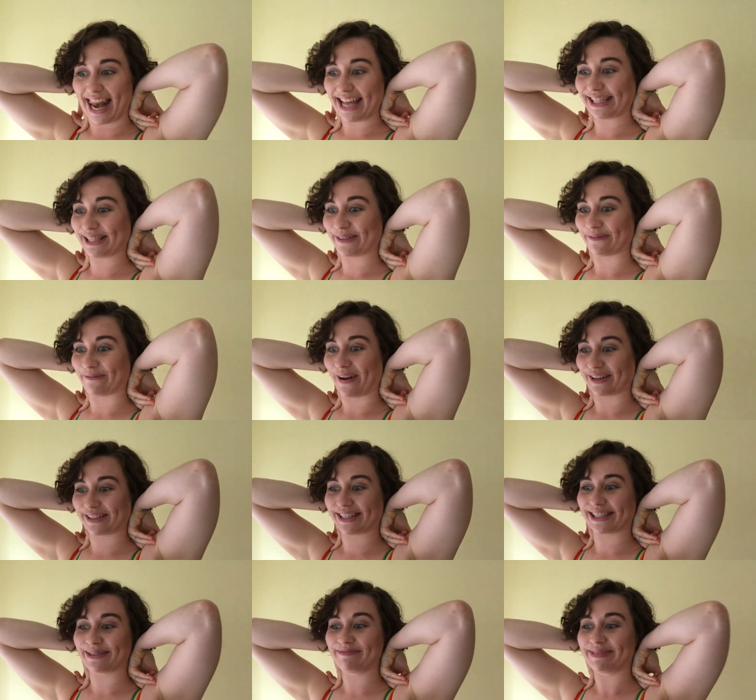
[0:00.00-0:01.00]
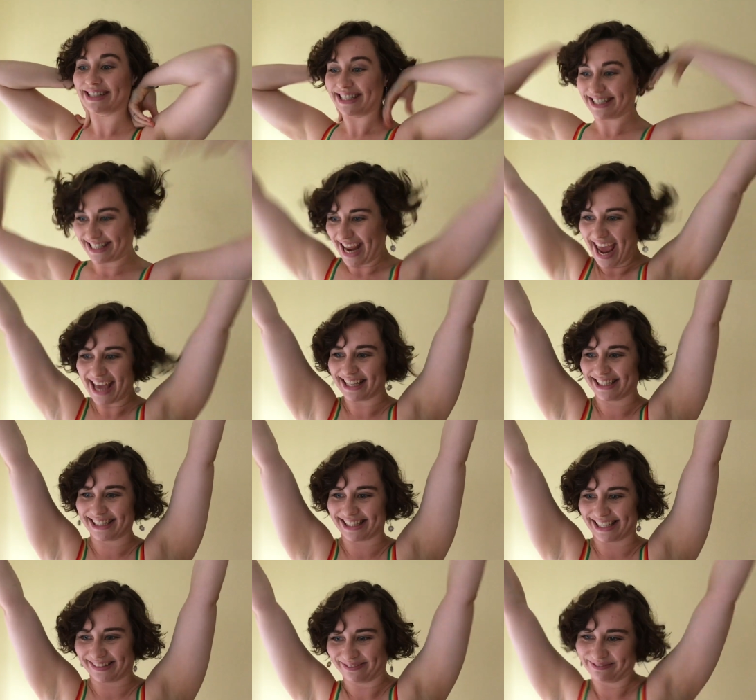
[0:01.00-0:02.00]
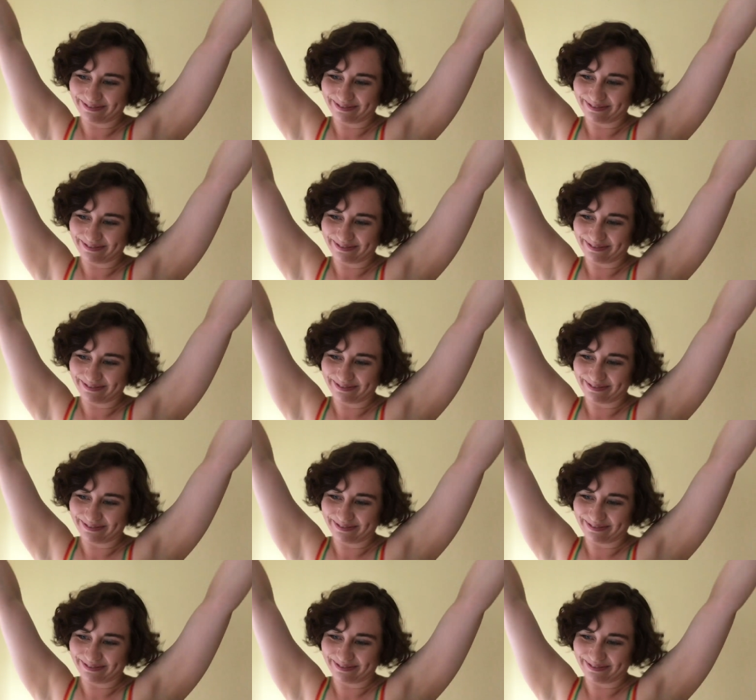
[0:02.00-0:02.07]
Let's watch some dancing.